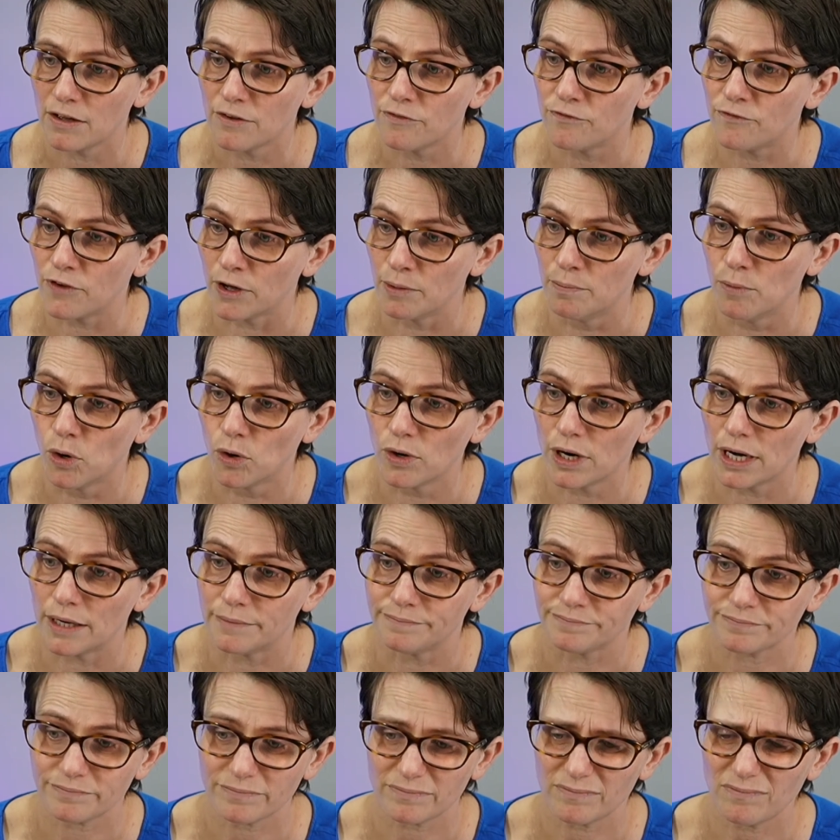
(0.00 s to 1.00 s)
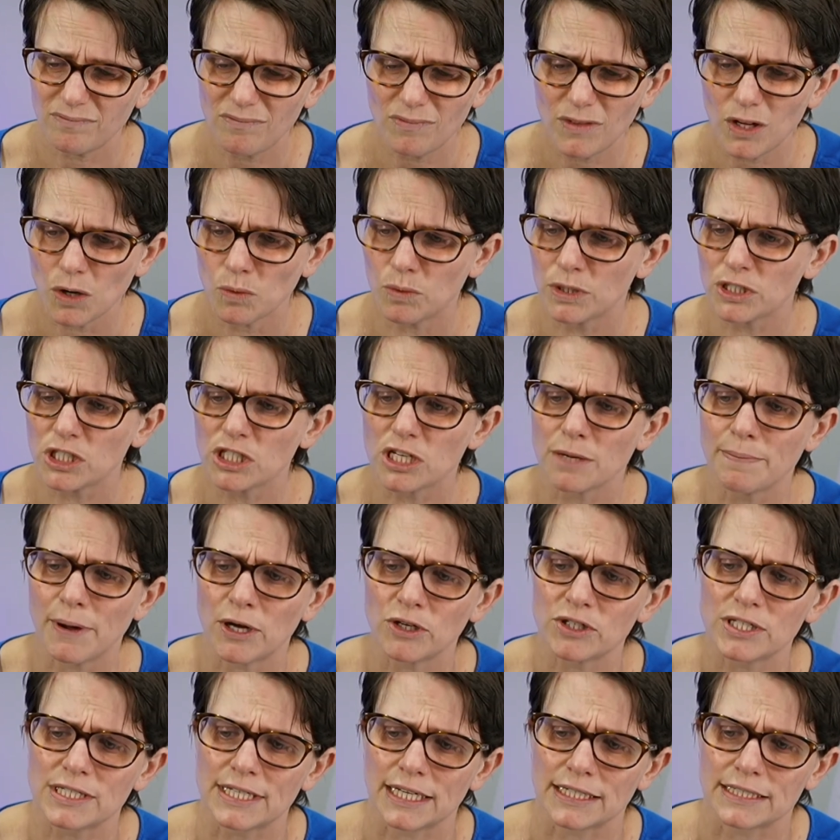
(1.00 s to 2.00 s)
Filmora, which is
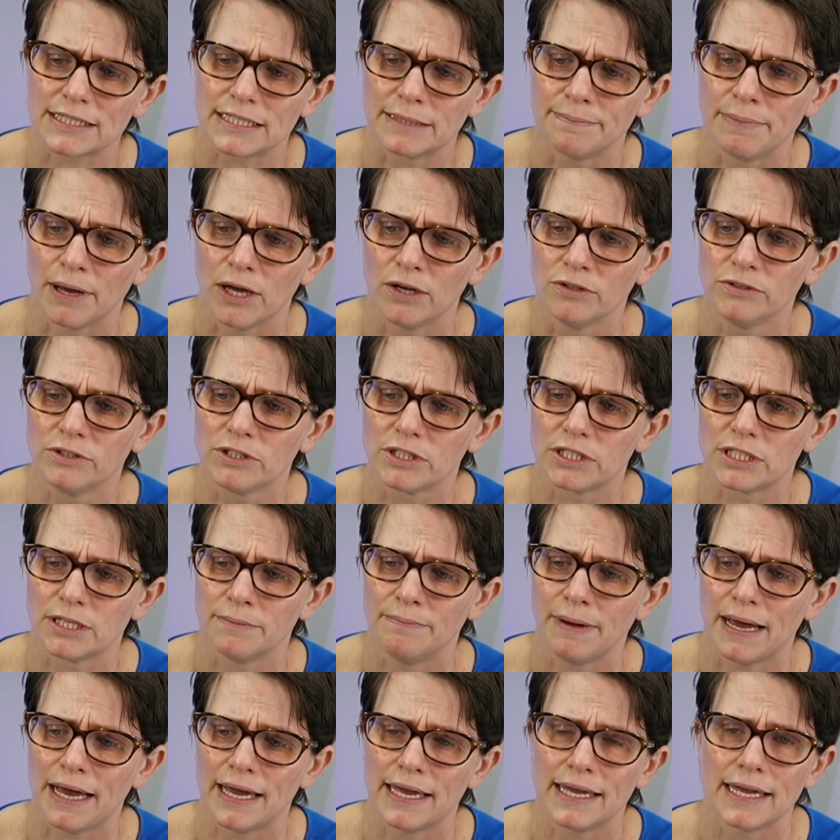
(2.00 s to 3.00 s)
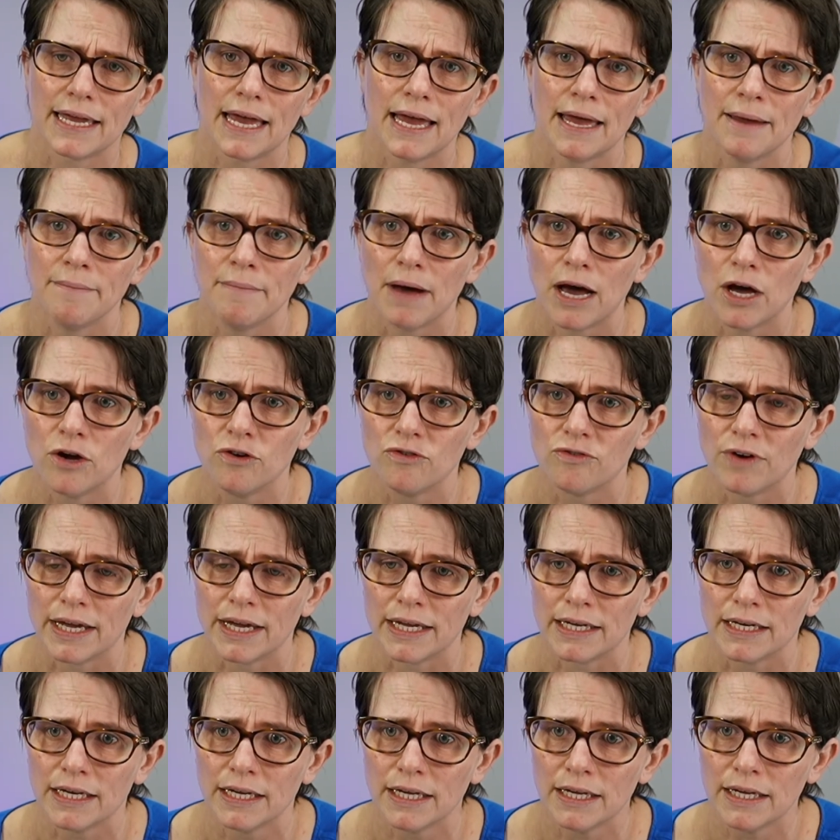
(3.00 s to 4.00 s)
about £60 to buy
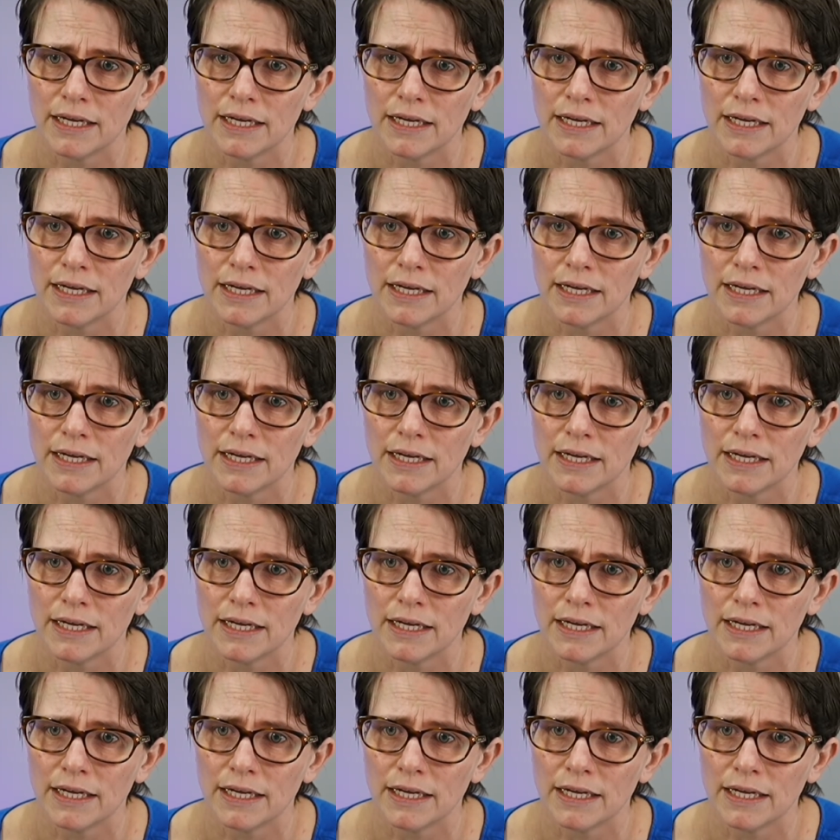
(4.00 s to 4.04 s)
outright,